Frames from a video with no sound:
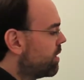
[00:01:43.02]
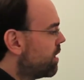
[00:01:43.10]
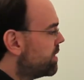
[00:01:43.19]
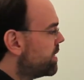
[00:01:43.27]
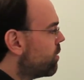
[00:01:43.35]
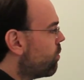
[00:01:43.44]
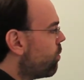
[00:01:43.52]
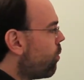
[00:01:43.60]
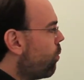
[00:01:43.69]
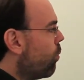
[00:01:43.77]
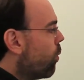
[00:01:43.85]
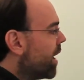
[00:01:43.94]
Now,
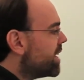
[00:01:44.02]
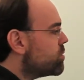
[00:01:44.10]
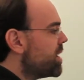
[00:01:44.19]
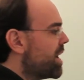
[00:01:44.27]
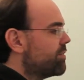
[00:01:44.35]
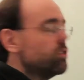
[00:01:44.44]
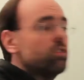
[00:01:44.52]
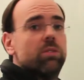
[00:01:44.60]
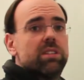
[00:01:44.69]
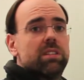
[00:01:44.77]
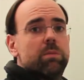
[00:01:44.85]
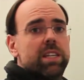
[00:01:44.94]
why do we have to do
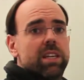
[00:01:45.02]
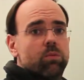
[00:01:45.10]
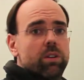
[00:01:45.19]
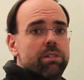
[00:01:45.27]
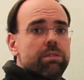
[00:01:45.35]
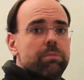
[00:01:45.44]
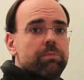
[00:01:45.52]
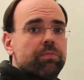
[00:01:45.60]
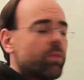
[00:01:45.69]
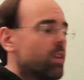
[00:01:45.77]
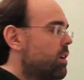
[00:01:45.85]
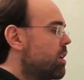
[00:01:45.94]
this to begin with?
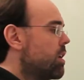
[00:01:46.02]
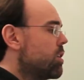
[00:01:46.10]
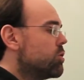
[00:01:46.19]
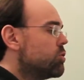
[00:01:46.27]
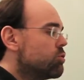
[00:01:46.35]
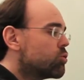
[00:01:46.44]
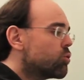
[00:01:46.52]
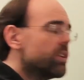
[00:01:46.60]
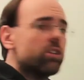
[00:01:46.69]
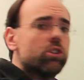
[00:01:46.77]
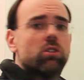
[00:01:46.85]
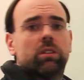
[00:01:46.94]

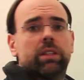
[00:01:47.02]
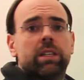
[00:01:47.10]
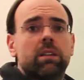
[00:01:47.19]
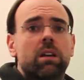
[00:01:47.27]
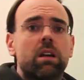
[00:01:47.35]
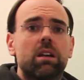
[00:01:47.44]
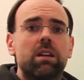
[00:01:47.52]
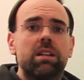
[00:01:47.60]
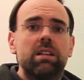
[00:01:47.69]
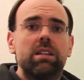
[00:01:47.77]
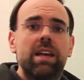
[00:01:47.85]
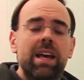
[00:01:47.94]
Traditionally,
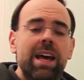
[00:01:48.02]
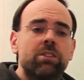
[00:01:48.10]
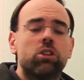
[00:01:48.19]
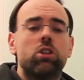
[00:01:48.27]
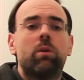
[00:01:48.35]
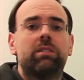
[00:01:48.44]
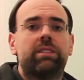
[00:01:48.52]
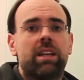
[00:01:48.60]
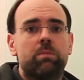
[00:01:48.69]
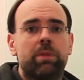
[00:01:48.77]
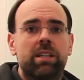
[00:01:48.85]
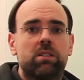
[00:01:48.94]
SQL
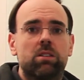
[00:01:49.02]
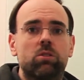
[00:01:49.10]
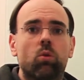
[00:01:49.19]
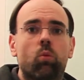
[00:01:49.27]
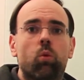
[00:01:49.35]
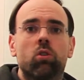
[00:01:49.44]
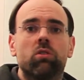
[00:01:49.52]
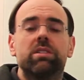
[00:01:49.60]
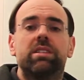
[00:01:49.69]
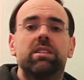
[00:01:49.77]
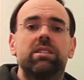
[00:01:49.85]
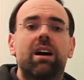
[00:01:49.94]
databases were
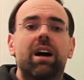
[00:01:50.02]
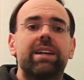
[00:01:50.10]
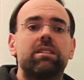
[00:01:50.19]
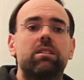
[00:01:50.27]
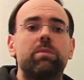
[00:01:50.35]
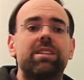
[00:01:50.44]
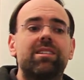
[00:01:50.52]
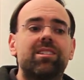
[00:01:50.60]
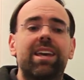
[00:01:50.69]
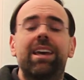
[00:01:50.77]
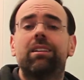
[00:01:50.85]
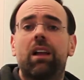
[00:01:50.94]
designed to be
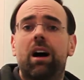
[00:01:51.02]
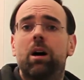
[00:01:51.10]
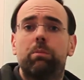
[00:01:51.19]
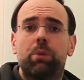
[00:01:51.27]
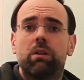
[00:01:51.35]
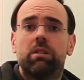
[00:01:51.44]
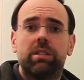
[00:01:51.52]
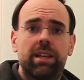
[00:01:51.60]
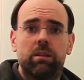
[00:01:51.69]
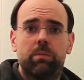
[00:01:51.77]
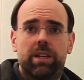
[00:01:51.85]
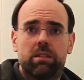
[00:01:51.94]
scale-up
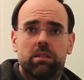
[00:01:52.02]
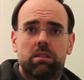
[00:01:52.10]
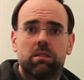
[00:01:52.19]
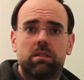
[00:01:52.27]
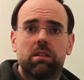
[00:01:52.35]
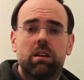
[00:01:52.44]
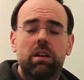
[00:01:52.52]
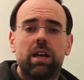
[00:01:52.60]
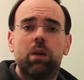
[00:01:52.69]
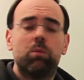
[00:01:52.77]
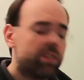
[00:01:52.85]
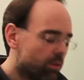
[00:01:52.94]
databases.
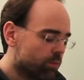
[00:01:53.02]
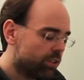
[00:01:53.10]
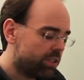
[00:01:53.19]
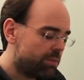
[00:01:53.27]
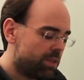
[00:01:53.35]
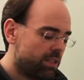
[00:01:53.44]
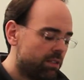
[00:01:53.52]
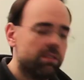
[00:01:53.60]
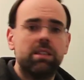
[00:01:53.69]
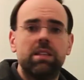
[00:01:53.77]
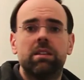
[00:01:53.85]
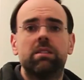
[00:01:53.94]
And what that really
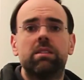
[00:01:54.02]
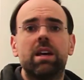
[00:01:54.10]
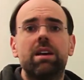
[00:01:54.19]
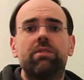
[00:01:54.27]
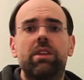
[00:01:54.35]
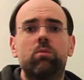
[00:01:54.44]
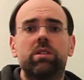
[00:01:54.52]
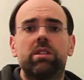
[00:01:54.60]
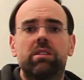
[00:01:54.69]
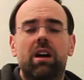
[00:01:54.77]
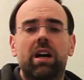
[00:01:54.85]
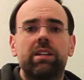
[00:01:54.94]
means is they were
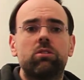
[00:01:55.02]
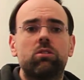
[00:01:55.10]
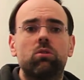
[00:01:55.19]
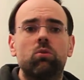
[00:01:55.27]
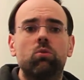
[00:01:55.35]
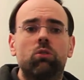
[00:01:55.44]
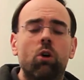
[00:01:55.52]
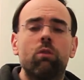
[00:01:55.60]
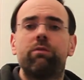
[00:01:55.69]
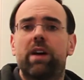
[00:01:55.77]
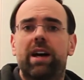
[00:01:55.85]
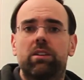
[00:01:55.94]
designed to go
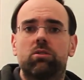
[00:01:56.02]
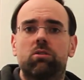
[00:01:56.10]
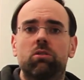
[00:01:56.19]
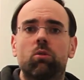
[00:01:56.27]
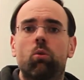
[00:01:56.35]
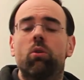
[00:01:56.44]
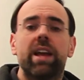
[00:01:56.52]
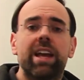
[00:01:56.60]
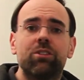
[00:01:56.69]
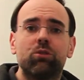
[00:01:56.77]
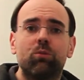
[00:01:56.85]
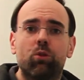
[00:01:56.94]
faster or
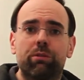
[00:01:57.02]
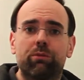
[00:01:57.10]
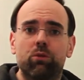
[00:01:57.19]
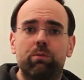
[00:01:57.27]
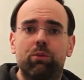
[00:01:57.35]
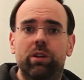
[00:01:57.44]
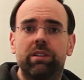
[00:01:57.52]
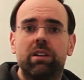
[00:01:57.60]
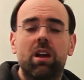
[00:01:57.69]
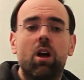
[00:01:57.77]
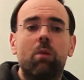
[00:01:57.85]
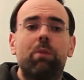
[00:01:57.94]
handle more throughput
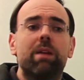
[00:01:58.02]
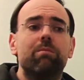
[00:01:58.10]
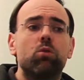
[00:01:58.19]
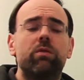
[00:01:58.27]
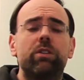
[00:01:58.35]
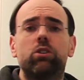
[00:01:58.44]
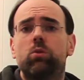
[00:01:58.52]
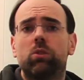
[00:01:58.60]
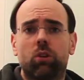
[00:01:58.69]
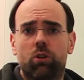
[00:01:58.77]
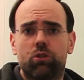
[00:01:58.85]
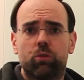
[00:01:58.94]
by moving to a
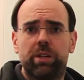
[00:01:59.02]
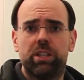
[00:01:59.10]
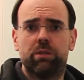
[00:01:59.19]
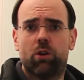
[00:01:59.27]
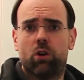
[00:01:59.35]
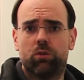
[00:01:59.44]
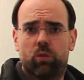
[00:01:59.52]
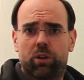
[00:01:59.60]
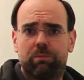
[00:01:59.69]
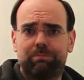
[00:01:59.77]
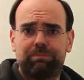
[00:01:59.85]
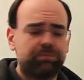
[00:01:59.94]
larger piece of hardware.
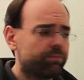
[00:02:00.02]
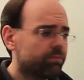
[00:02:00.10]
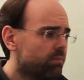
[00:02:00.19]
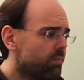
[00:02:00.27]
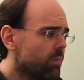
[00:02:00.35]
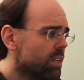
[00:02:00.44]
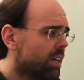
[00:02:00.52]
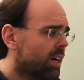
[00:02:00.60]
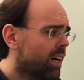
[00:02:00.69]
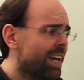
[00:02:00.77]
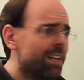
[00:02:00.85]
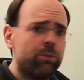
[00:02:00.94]

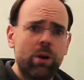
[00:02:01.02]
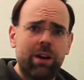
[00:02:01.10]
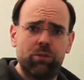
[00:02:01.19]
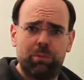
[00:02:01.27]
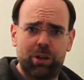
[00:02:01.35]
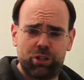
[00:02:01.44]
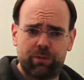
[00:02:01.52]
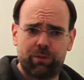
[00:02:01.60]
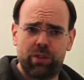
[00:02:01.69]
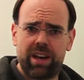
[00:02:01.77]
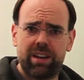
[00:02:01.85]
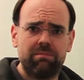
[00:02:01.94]
And if you have the budget for
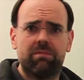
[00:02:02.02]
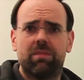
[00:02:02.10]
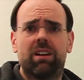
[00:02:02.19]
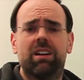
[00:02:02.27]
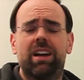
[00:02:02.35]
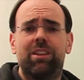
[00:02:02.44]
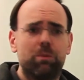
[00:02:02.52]
that and the